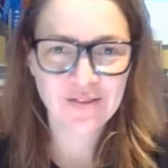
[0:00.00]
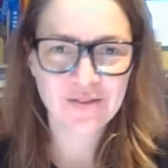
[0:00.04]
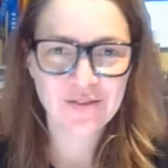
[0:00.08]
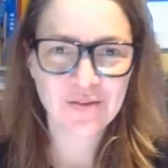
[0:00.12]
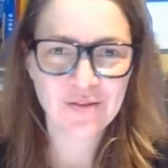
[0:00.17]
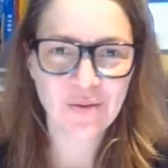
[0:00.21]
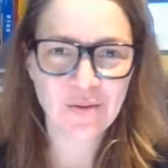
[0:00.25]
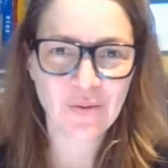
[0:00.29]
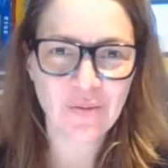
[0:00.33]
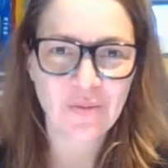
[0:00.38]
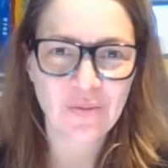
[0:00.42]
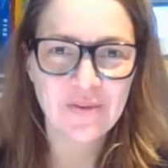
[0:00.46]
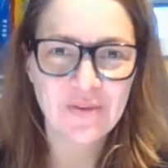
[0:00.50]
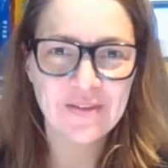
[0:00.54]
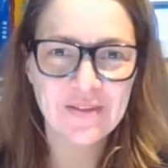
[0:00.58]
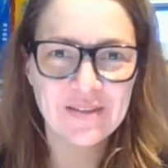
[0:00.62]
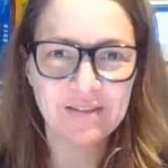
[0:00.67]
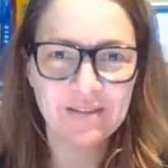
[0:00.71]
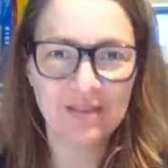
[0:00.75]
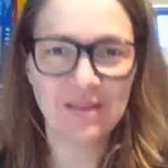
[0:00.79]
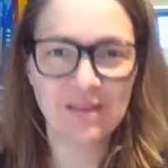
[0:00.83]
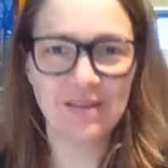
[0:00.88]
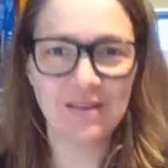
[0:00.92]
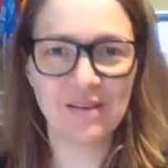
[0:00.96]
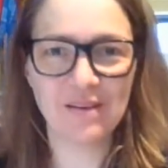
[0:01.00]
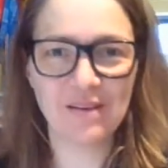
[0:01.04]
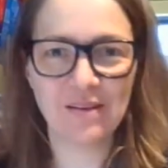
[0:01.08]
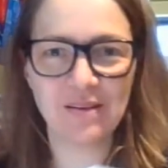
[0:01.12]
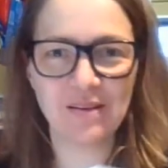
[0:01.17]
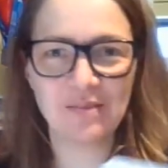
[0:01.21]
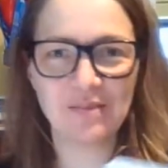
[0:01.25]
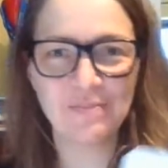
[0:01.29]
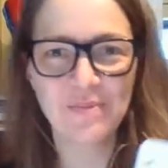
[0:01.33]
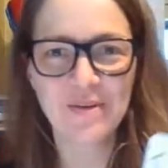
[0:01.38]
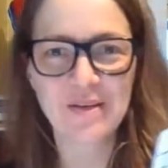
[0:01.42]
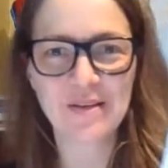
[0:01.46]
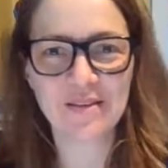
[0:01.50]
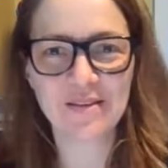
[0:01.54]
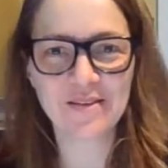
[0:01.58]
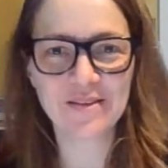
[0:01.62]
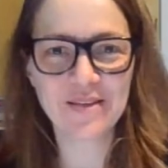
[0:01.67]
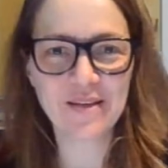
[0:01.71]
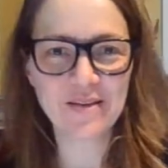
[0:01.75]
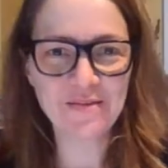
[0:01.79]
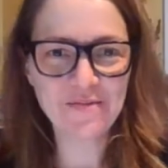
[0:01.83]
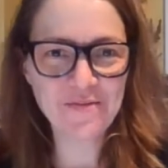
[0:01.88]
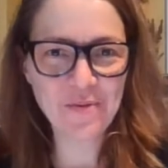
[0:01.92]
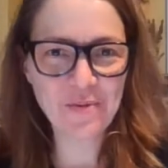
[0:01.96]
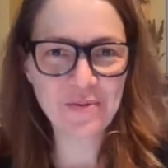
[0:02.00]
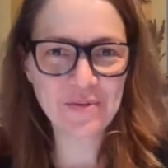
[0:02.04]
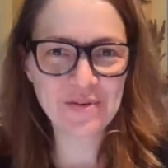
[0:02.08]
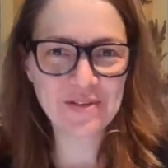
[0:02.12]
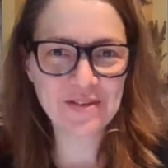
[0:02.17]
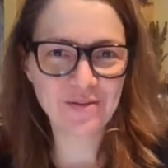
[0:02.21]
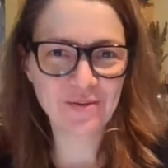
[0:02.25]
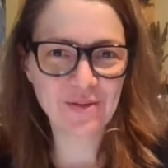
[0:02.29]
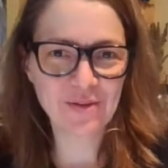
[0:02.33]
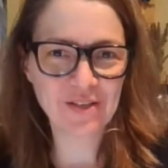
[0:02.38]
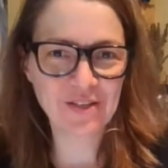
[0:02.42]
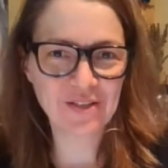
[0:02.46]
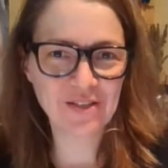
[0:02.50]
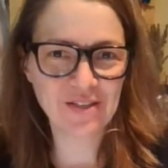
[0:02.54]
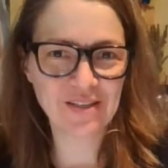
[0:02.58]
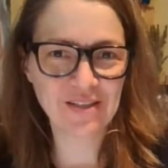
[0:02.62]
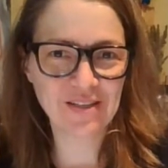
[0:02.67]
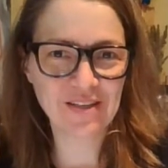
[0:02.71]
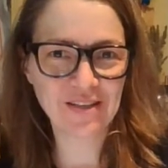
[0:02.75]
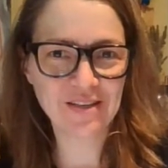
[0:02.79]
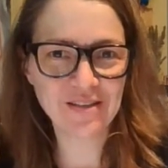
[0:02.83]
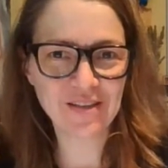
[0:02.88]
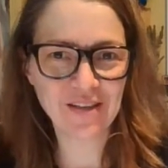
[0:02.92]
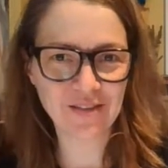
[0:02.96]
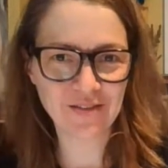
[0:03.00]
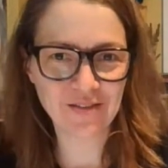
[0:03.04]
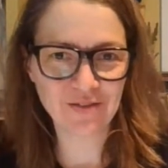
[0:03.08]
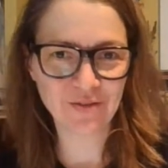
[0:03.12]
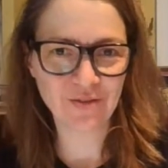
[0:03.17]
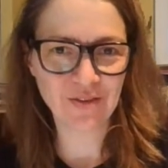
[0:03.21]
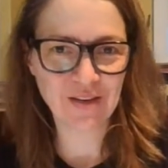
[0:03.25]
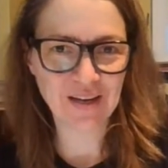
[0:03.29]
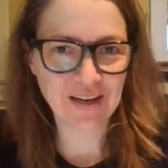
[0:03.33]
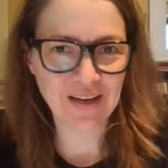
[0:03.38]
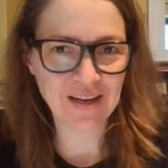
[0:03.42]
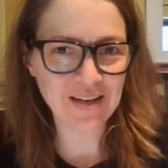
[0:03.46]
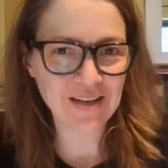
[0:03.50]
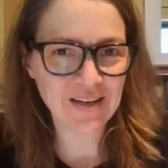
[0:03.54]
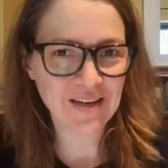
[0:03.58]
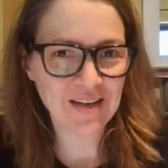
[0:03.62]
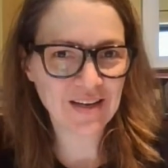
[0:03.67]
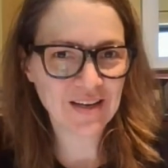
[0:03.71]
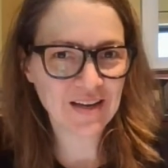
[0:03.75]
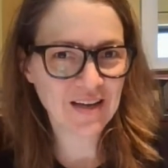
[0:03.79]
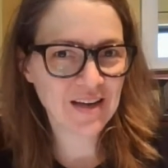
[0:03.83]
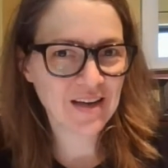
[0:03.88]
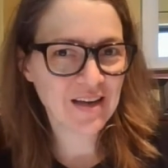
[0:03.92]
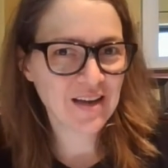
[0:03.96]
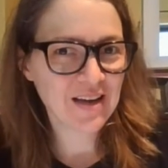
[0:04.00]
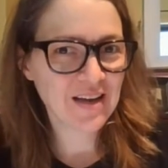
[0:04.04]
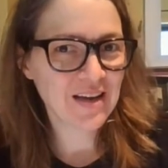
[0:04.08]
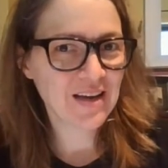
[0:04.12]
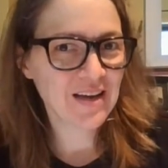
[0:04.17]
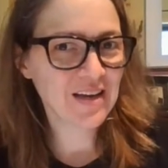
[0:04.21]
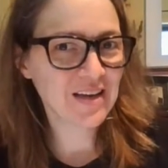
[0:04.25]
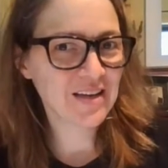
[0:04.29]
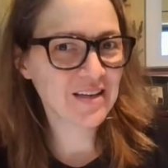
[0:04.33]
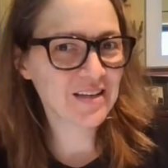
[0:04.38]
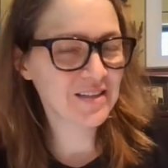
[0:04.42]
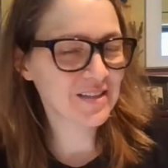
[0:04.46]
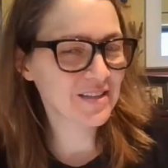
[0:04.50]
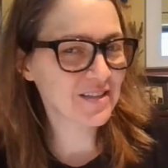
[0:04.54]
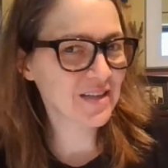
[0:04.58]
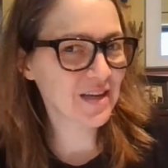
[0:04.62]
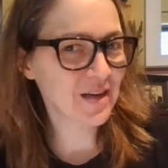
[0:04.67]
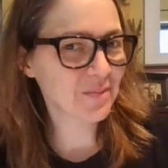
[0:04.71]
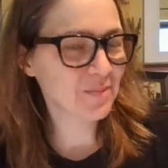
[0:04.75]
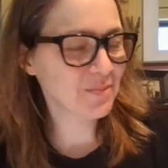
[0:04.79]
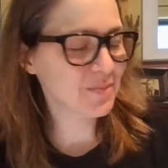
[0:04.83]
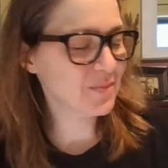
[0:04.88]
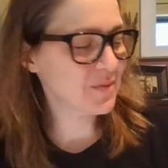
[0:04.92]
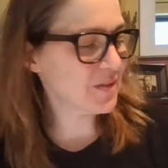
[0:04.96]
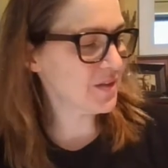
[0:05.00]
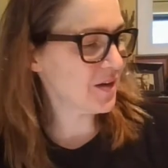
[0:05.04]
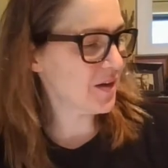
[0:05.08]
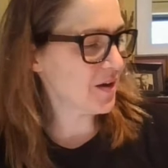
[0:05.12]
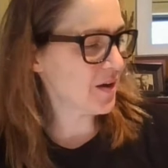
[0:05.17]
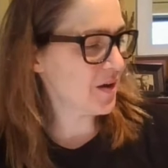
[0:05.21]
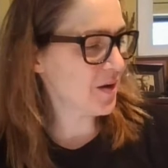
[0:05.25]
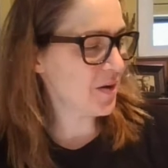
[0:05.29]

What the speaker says: So it's gonna be the same focus question as yesterday, except